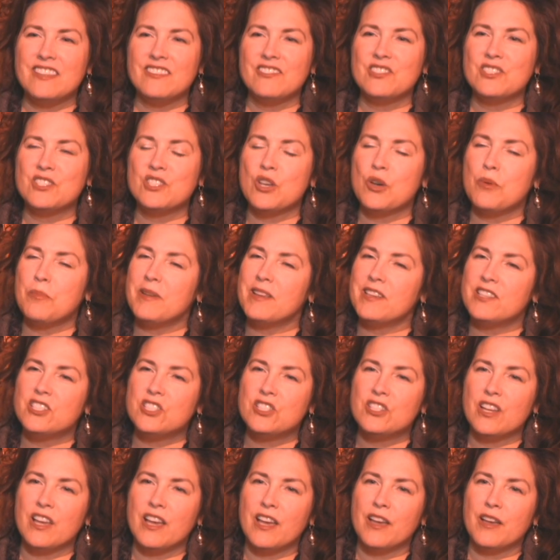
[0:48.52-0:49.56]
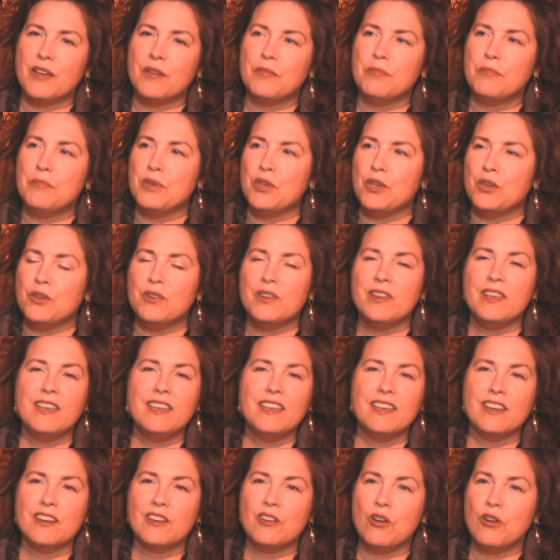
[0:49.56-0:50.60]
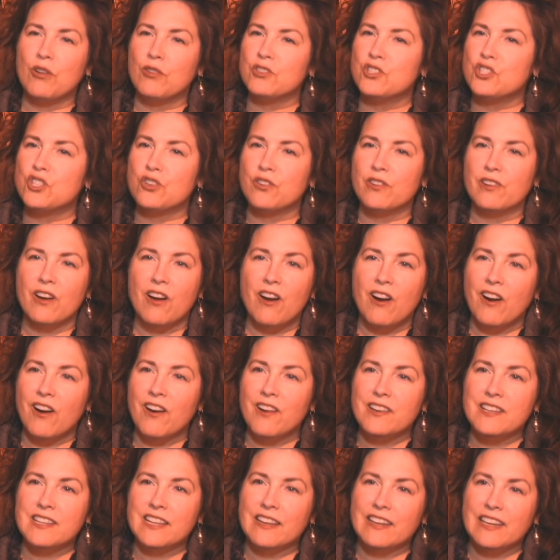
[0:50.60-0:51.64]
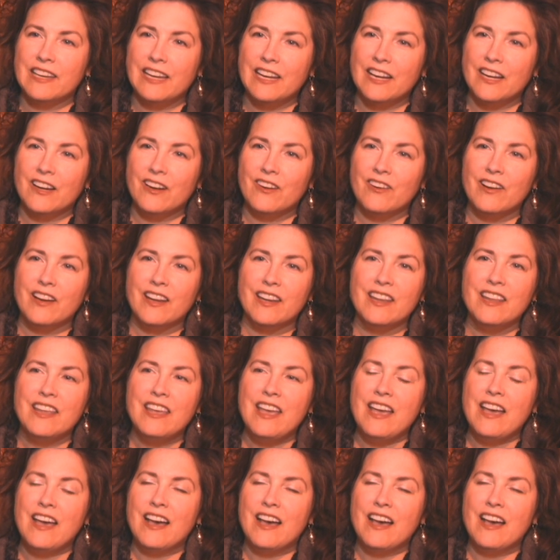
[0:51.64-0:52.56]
There's so much uh, beauty and culture and art down here, and